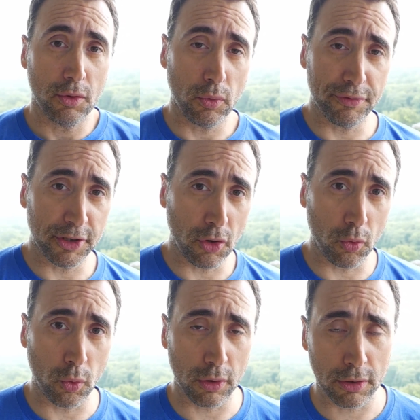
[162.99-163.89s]
whether you go
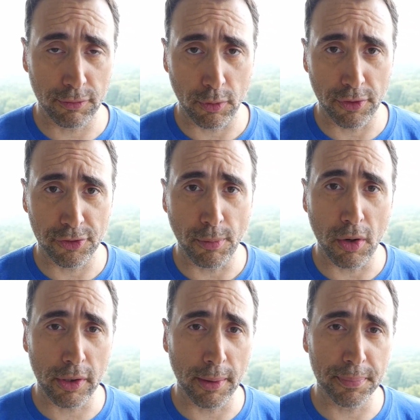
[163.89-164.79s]
work for a
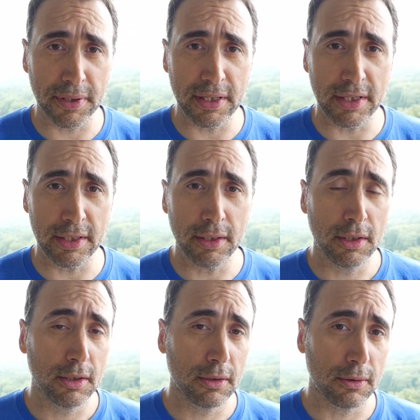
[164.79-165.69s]
small company
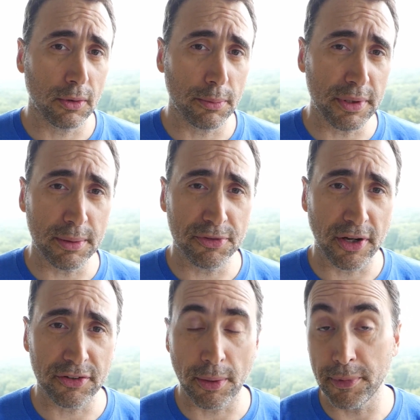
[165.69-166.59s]
or a
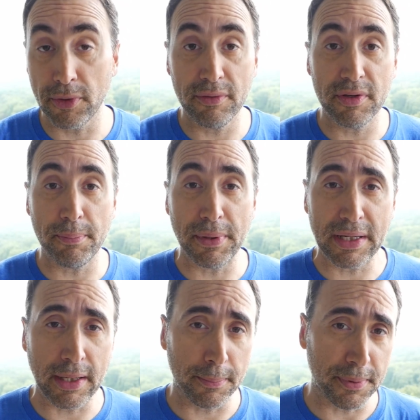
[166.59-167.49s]
medium-sized company or even a
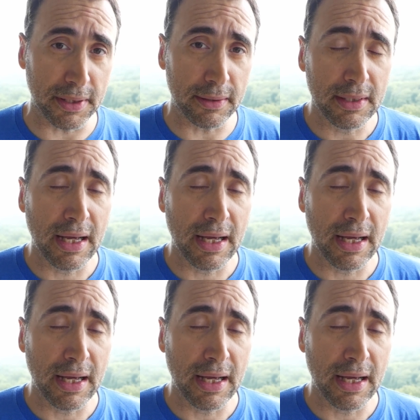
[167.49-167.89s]
big company.